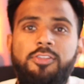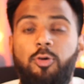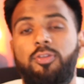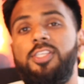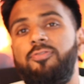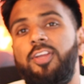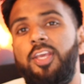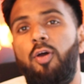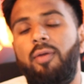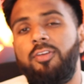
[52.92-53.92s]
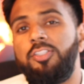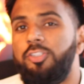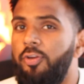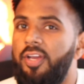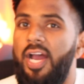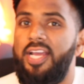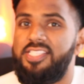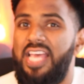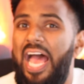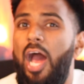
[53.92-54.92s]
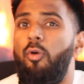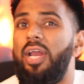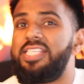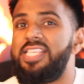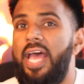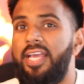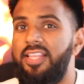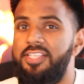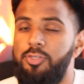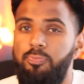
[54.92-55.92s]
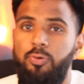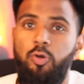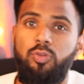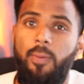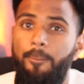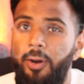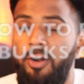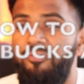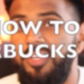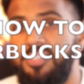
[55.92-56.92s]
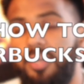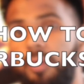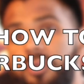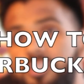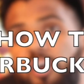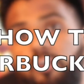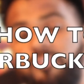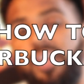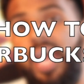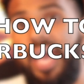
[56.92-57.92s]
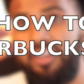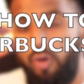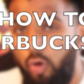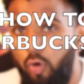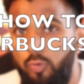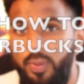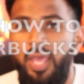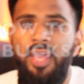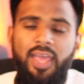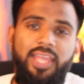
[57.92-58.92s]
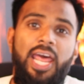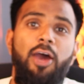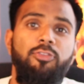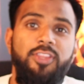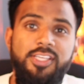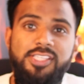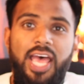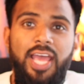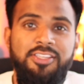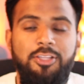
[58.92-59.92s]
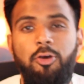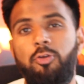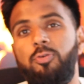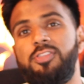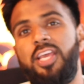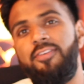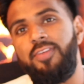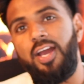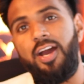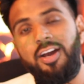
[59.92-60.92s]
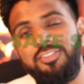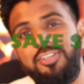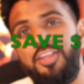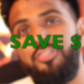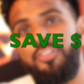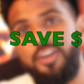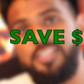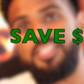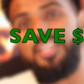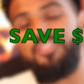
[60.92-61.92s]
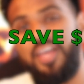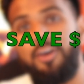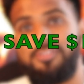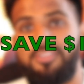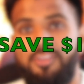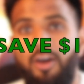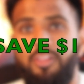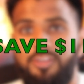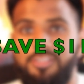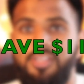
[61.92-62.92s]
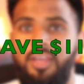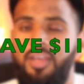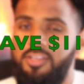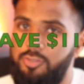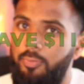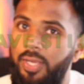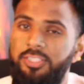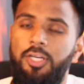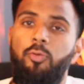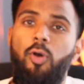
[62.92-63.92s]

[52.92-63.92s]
So in this video, I'm gonna show you guys how exactly to brew the perfect Starbucks coffee at home and how this act alone will save me $113,000. So make sure you